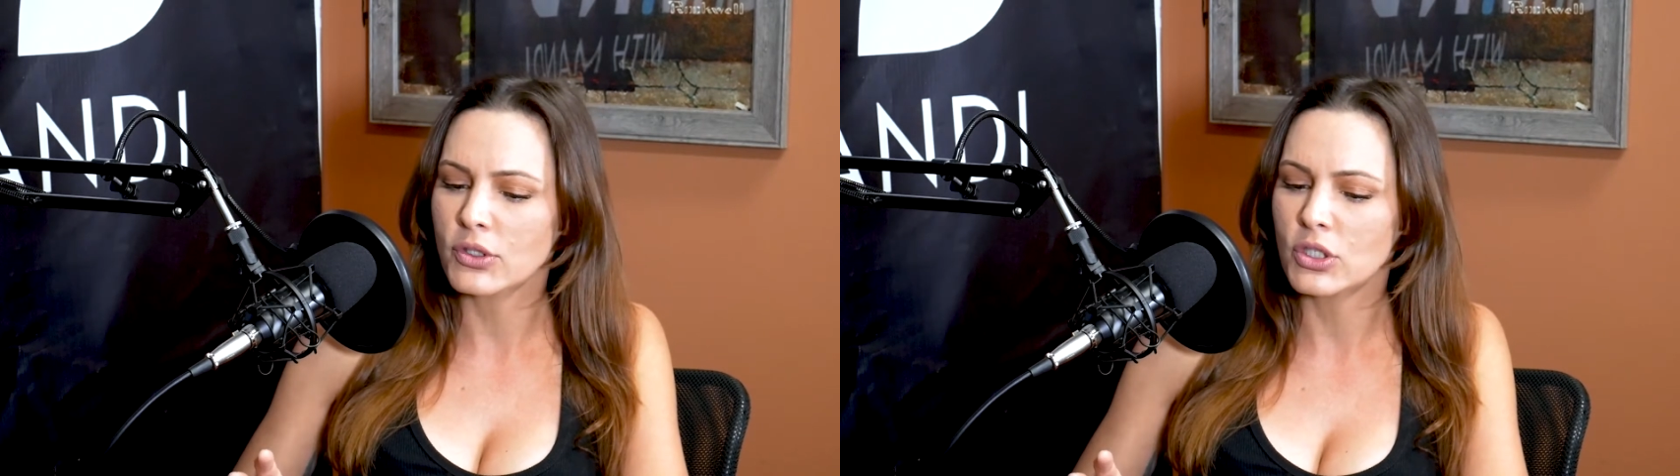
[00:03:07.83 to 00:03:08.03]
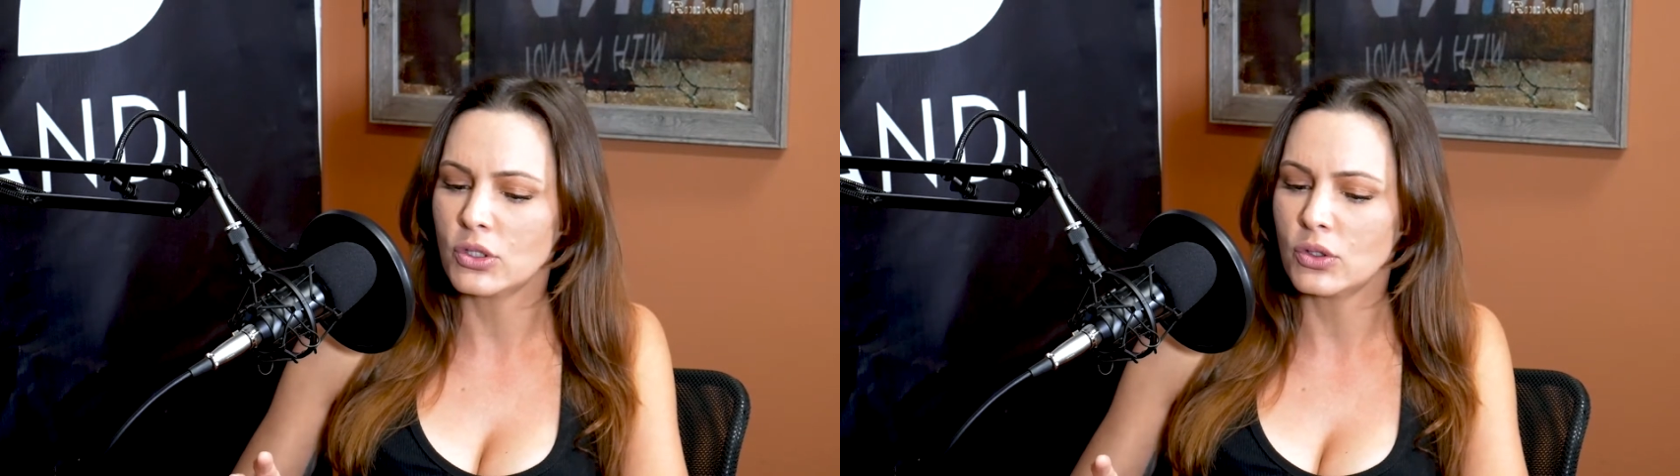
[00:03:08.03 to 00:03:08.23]

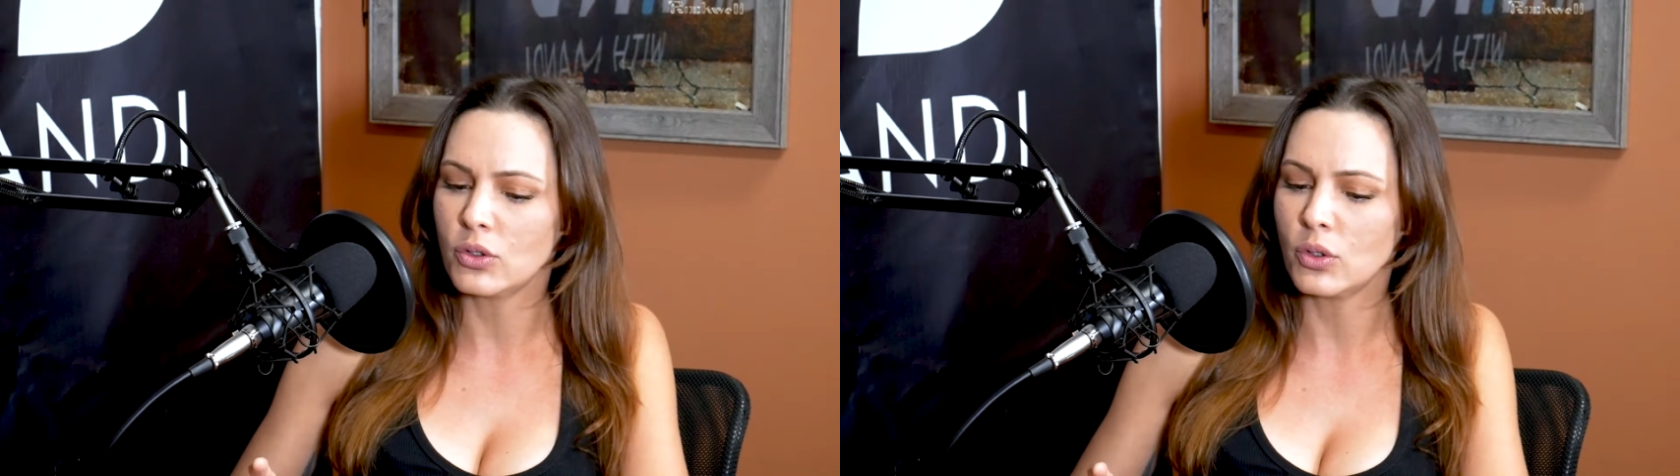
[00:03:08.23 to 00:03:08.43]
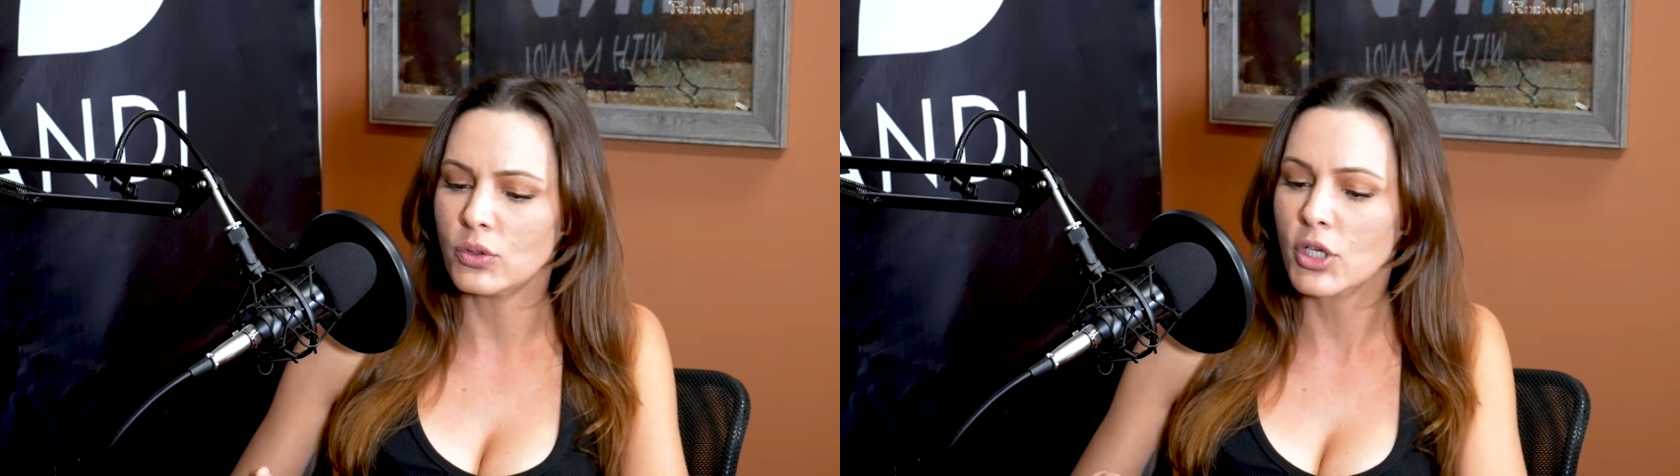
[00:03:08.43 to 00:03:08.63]

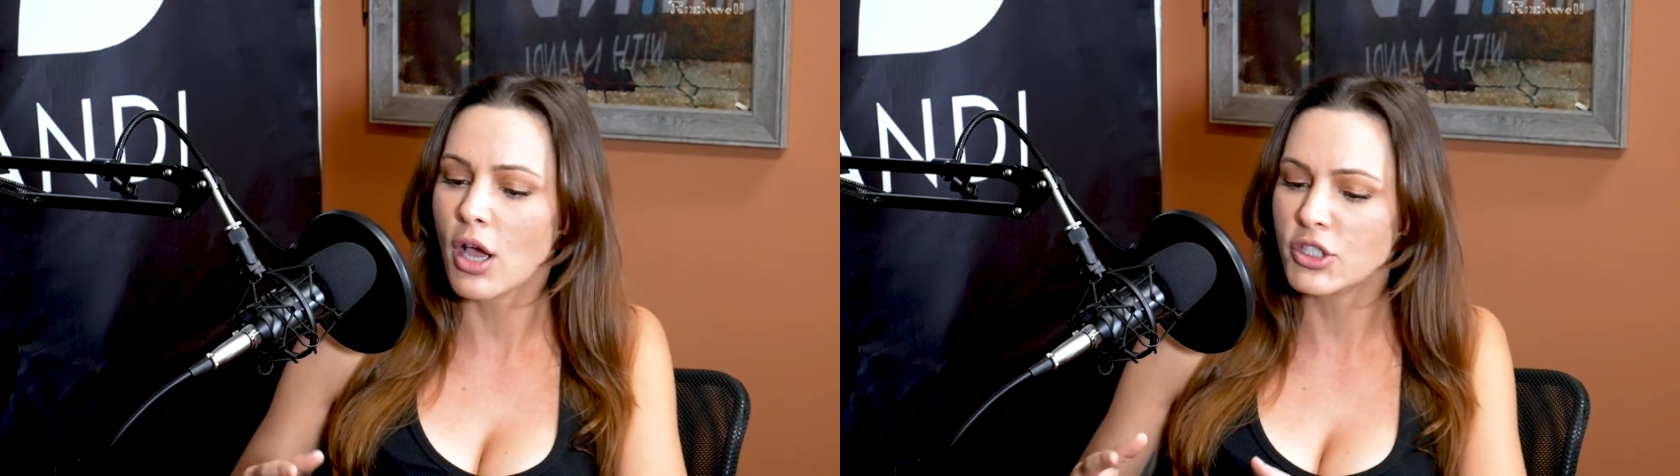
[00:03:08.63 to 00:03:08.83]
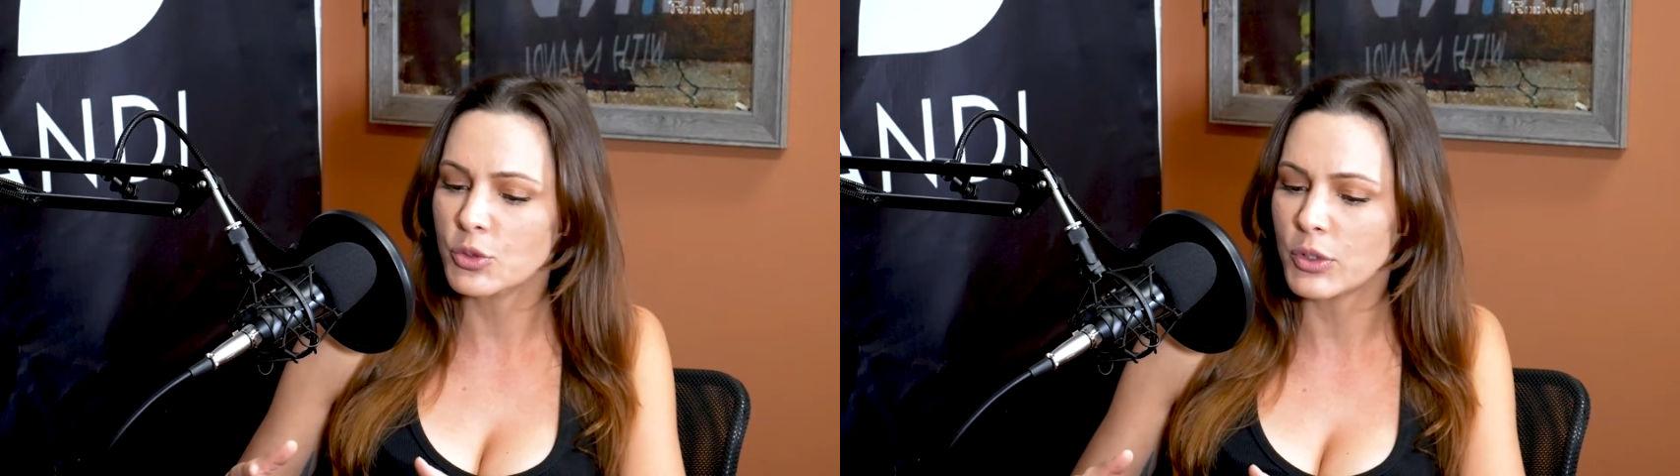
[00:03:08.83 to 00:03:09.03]
to
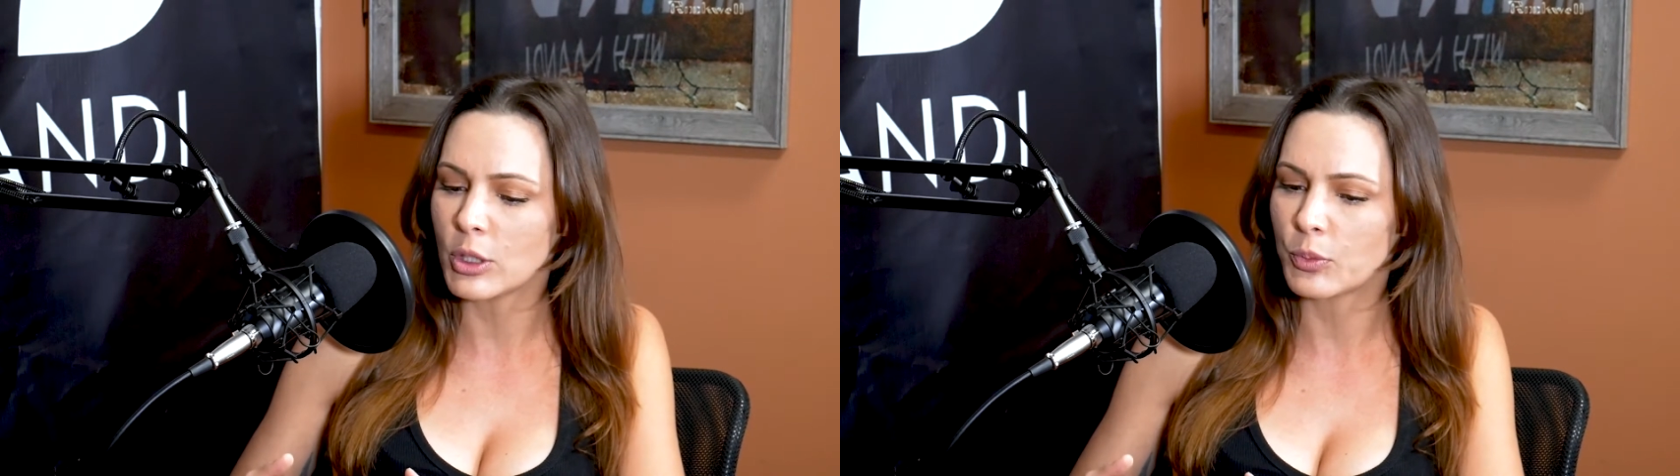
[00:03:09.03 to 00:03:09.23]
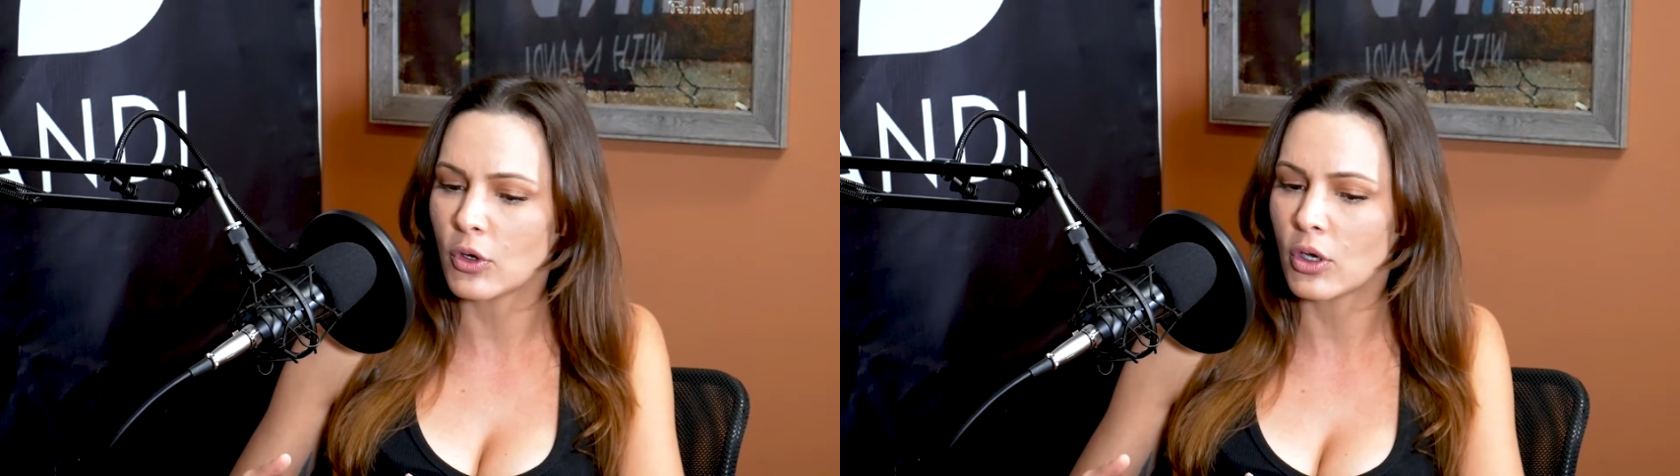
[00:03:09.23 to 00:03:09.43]
talk to
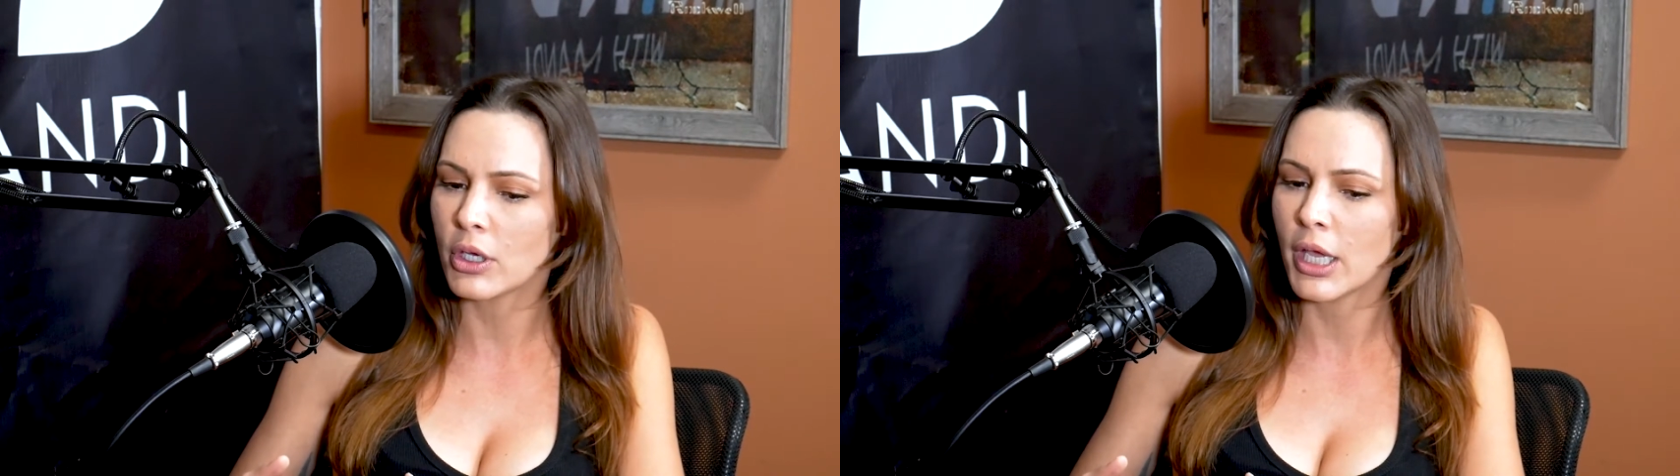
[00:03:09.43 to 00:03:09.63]
people.